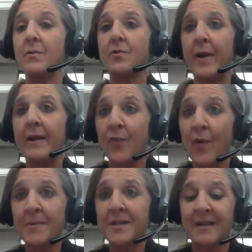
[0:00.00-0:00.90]

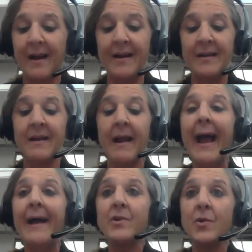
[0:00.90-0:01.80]
transform societies
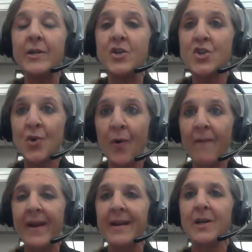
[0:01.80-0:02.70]
and to ensure
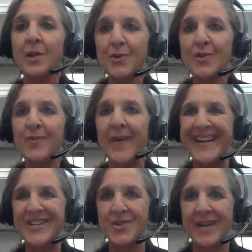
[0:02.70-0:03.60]
that inclusive
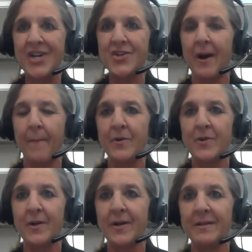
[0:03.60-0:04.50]
education
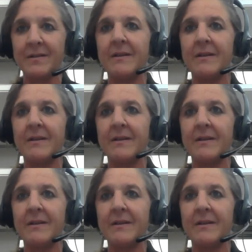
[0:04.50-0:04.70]
opportunities.